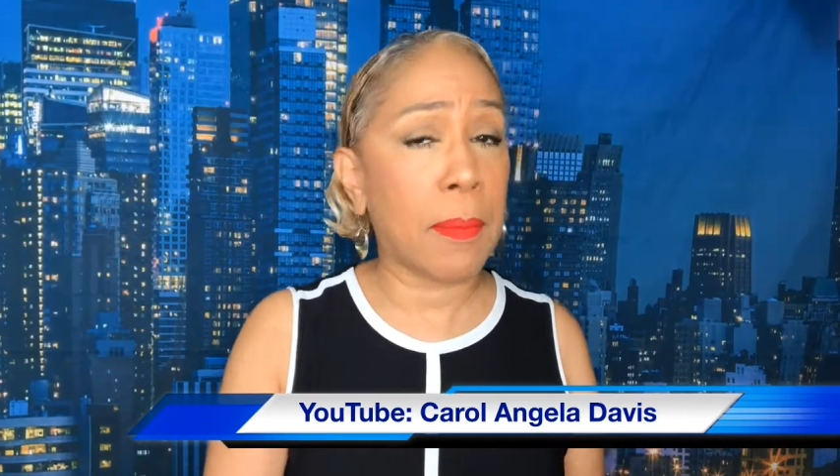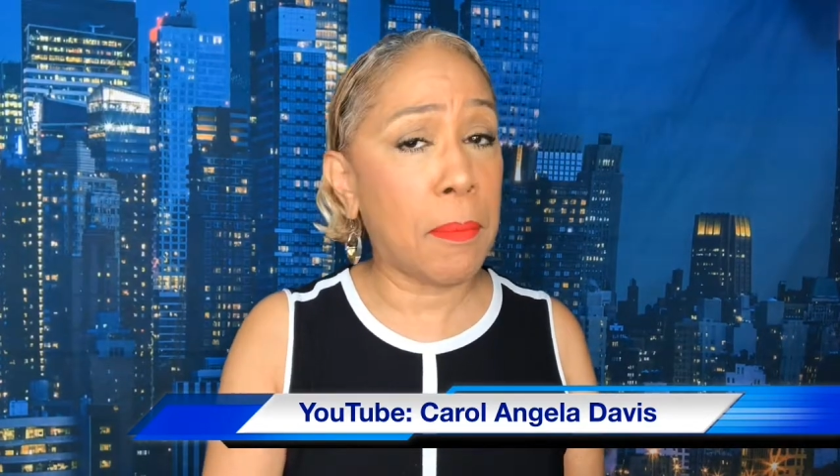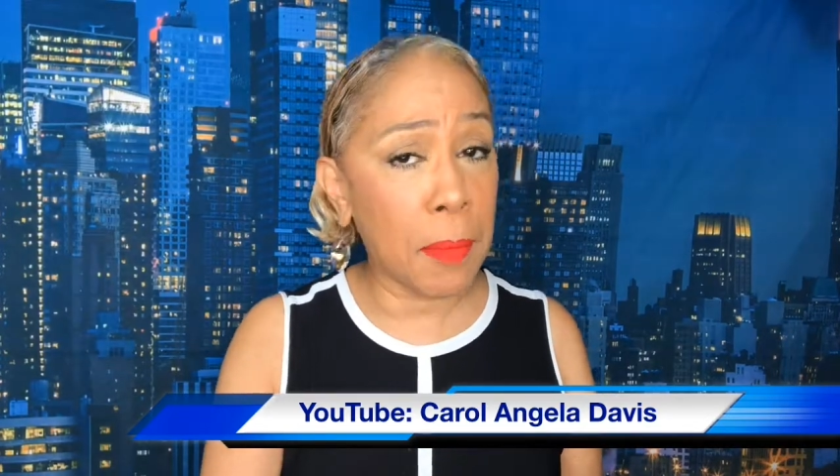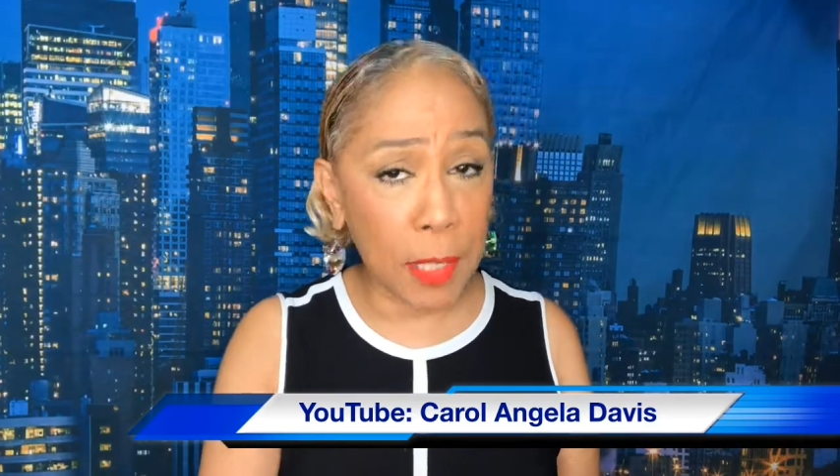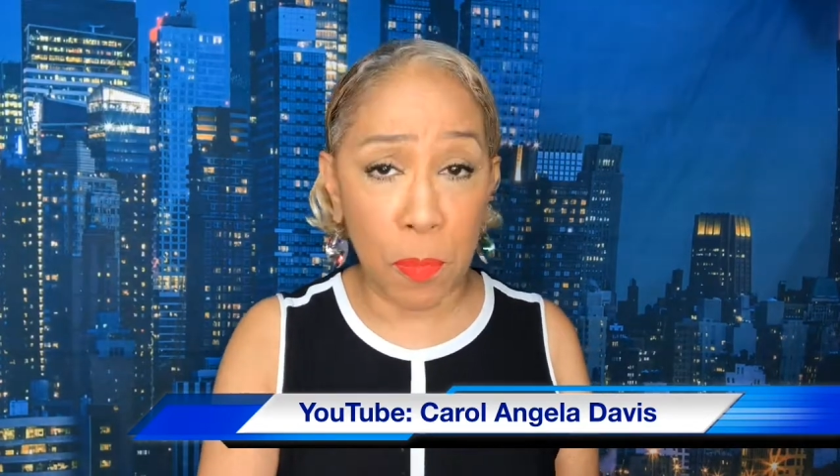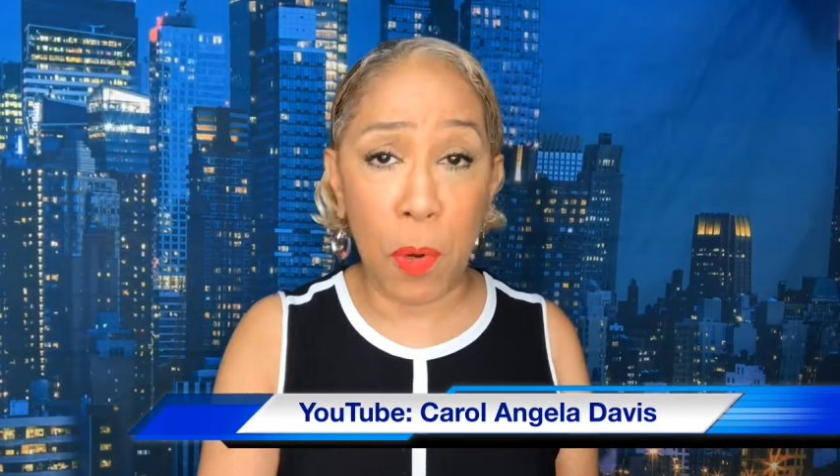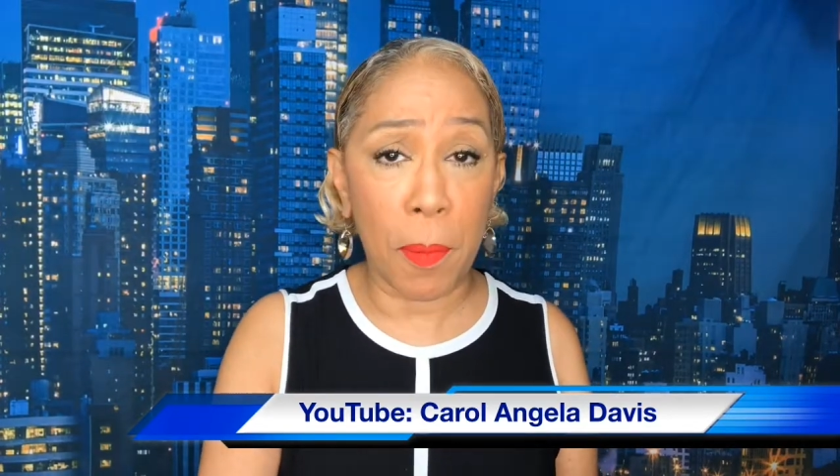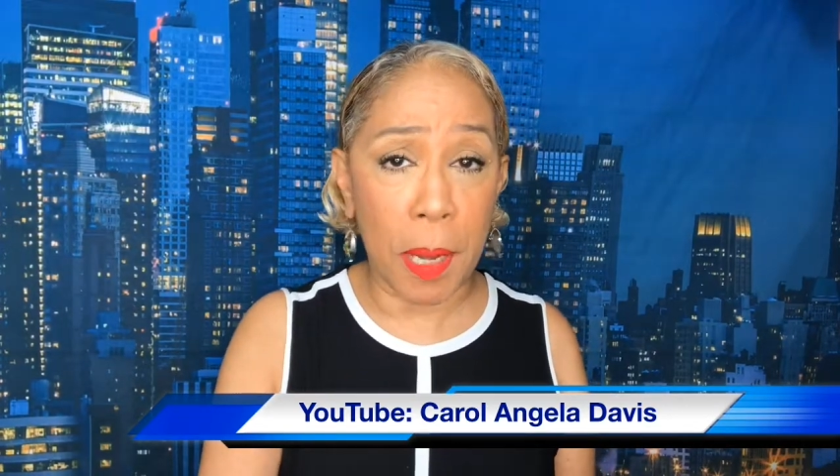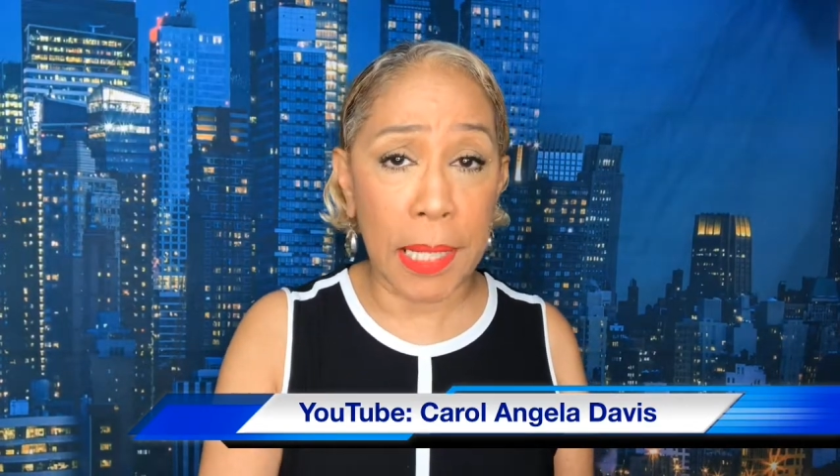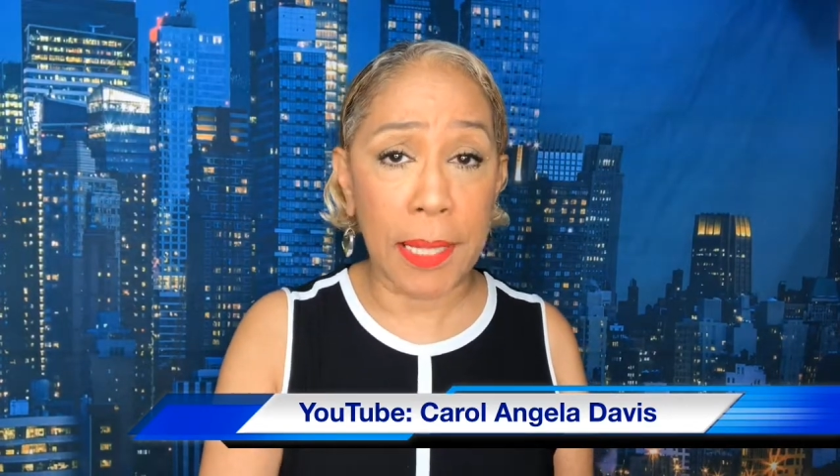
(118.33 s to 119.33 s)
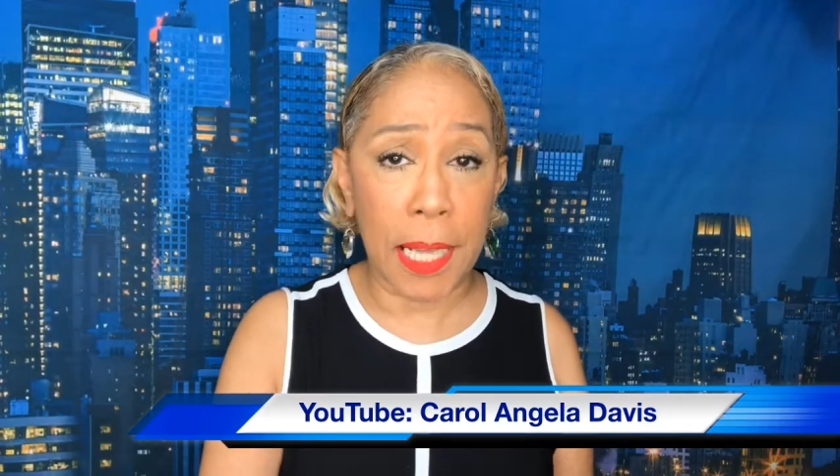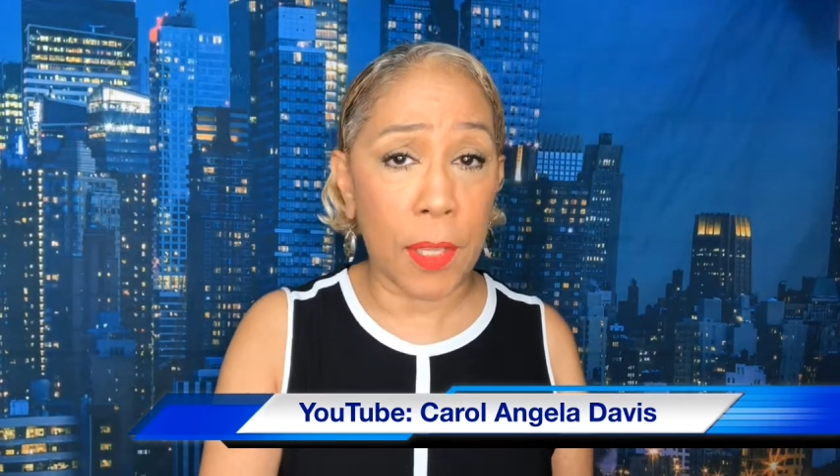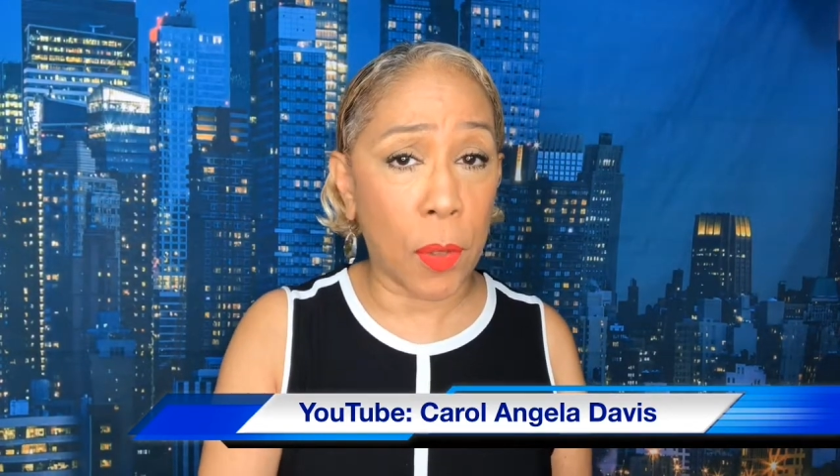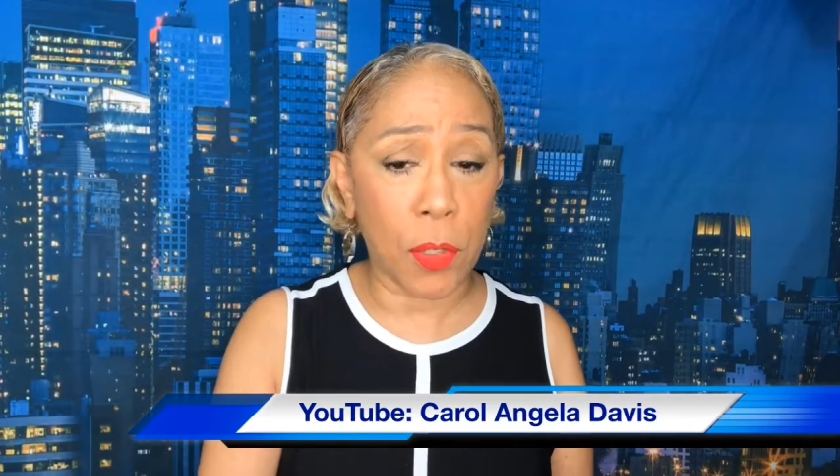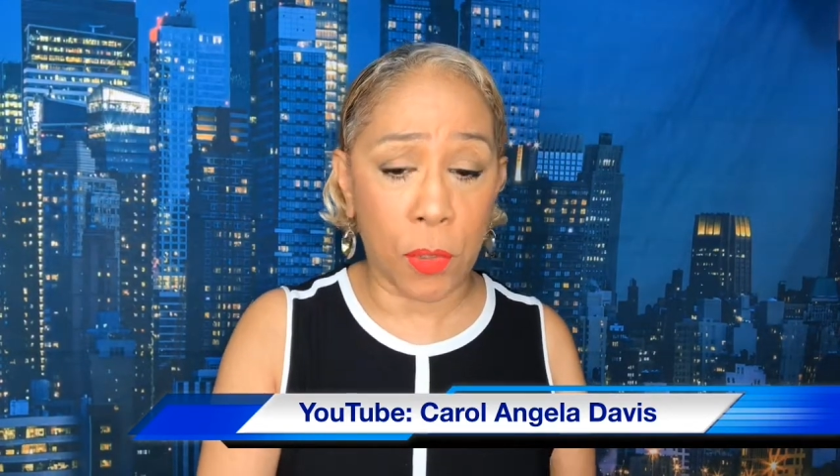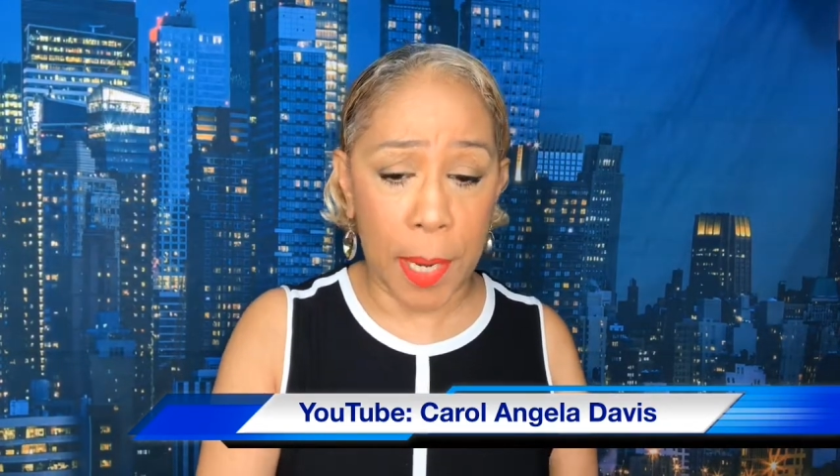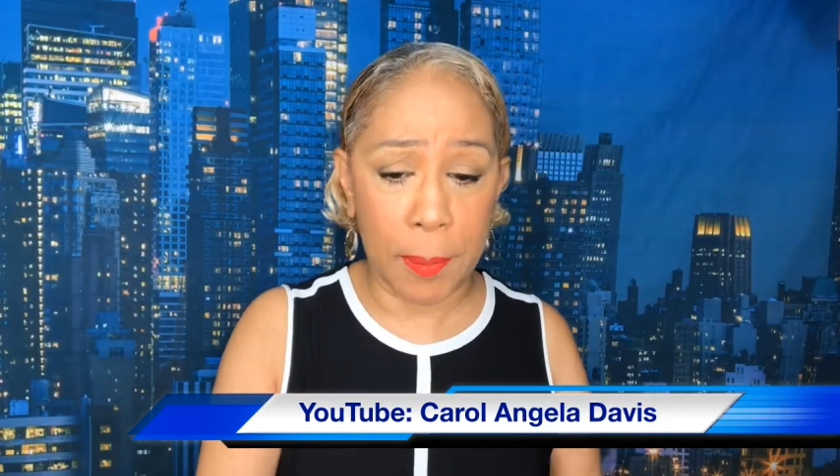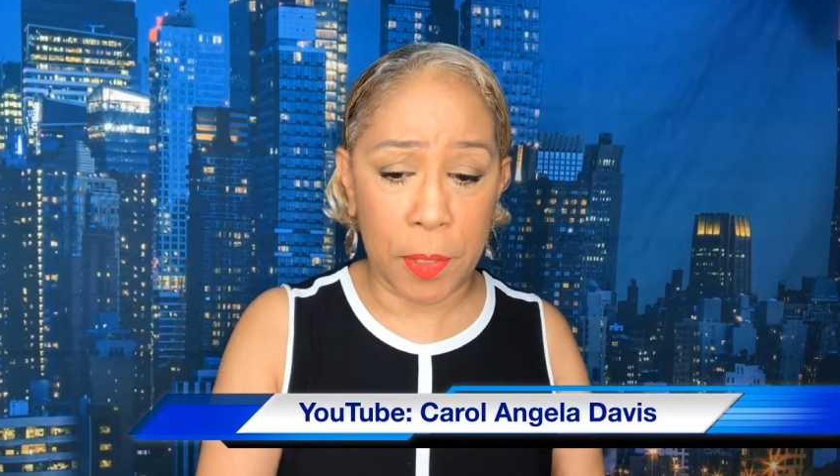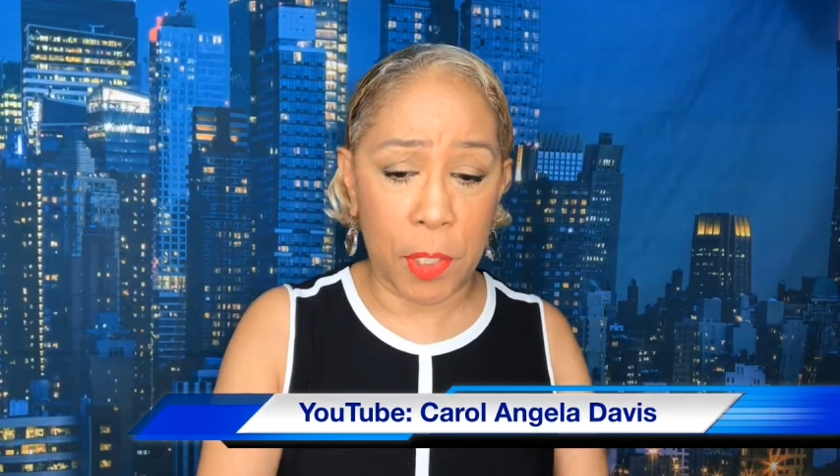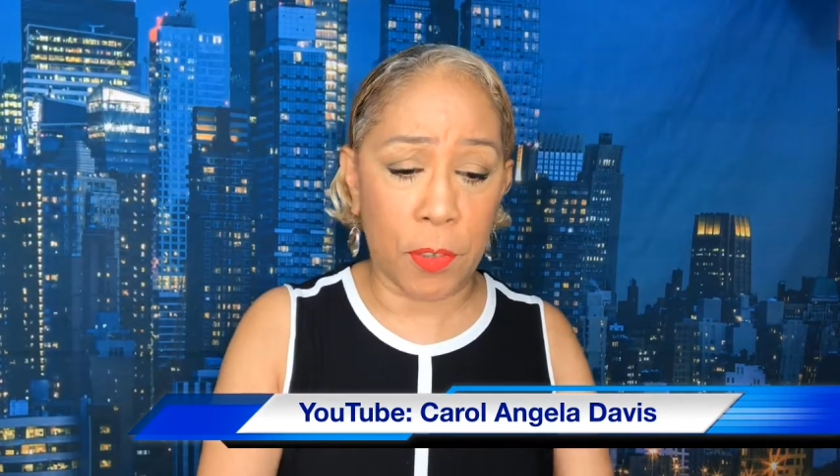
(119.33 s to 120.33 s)
much more money than those
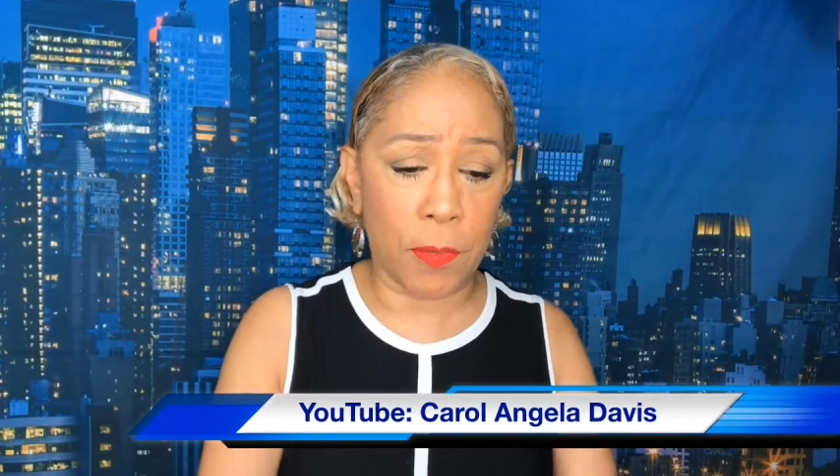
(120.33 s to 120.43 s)
grapes do,